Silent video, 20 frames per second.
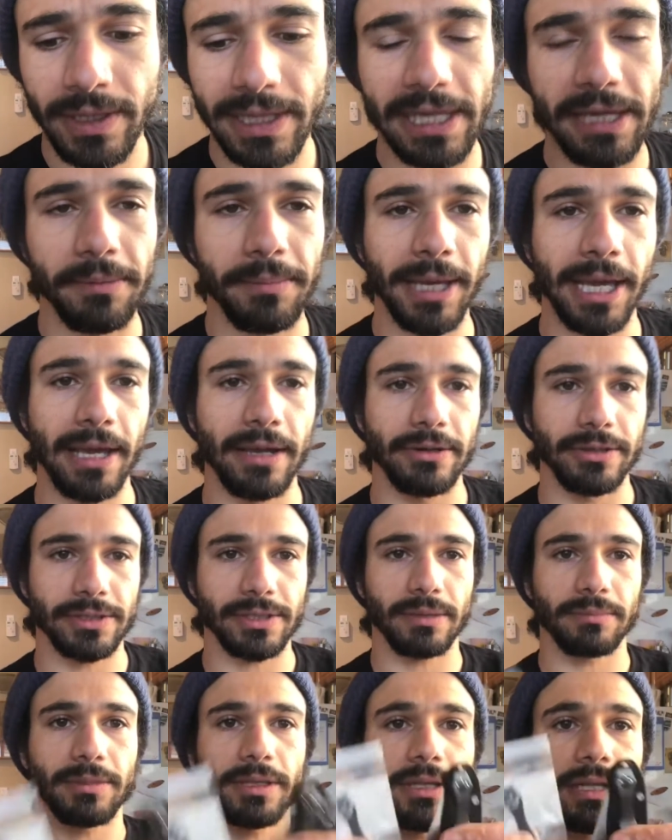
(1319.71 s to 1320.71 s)
eBay or
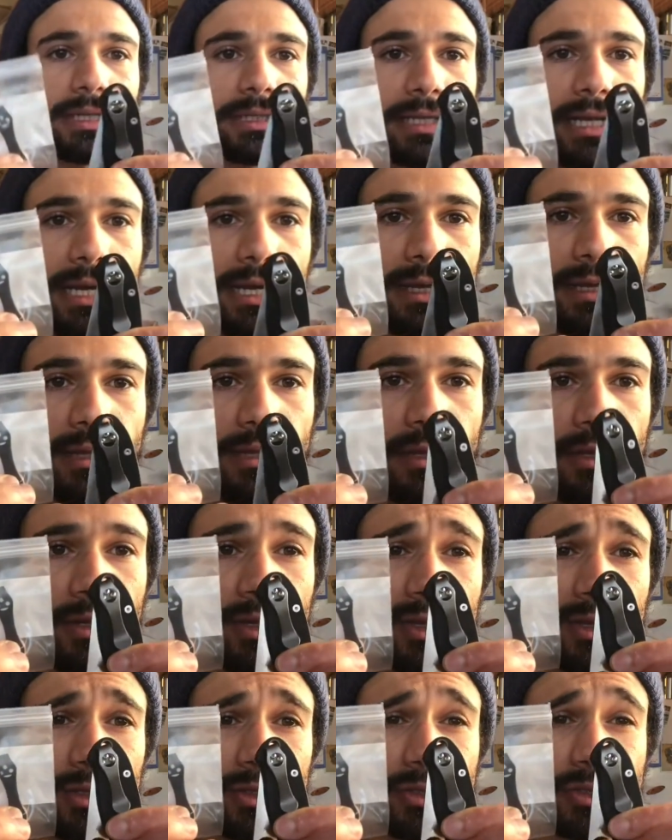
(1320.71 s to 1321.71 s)
something like that.
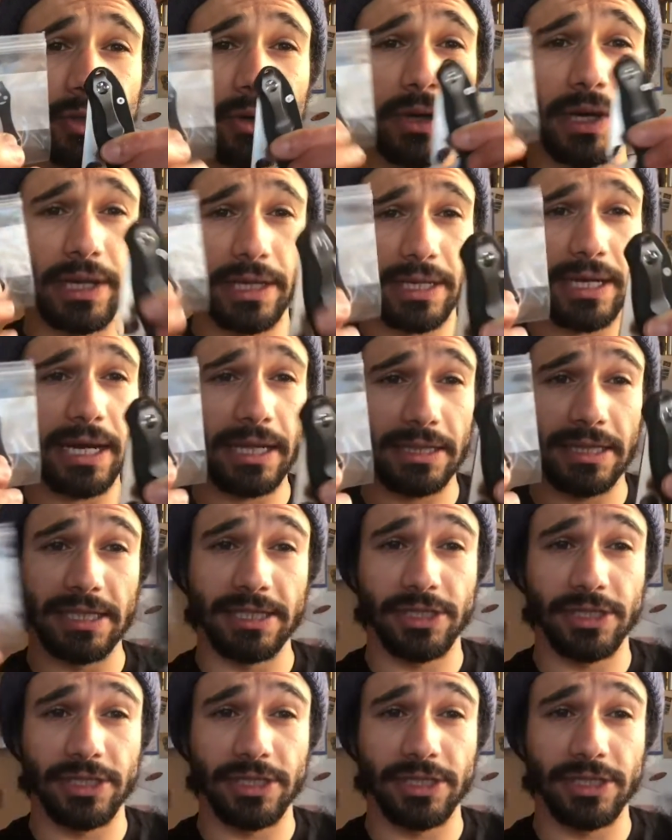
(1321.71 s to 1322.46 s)
So I got